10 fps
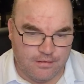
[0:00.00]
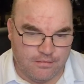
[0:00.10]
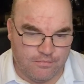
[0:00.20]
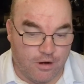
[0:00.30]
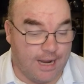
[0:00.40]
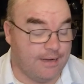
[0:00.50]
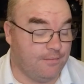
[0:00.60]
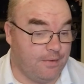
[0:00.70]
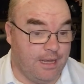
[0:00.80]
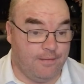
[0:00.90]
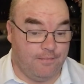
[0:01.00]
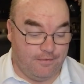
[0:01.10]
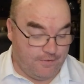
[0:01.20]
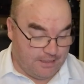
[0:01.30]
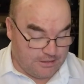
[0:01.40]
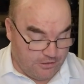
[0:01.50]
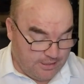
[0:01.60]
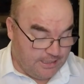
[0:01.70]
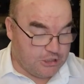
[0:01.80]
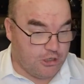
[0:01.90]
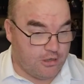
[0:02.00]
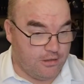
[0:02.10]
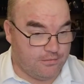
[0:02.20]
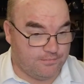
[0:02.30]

Right. Yeah. If I don't eat chocolate,